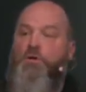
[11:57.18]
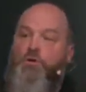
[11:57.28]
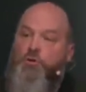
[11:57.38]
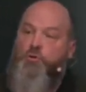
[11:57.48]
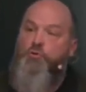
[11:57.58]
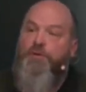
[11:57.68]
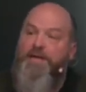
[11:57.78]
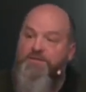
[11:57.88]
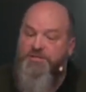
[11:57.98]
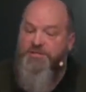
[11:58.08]
You
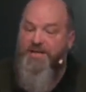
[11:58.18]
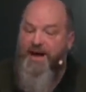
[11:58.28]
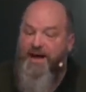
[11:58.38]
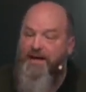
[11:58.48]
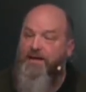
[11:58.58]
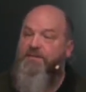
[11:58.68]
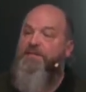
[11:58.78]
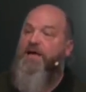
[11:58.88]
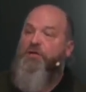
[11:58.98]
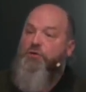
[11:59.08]
can say
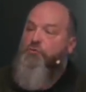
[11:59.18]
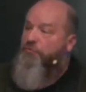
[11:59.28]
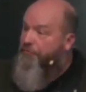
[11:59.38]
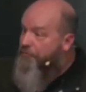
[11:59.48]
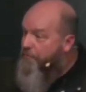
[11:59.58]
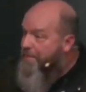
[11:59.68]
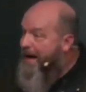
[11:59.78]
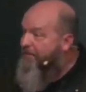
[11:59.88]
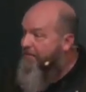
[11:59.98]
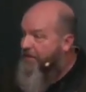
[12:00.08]
that you've
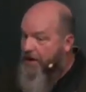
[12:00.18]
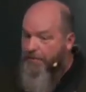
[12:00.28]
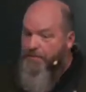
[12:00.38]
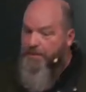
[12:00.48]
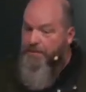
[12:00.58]
met them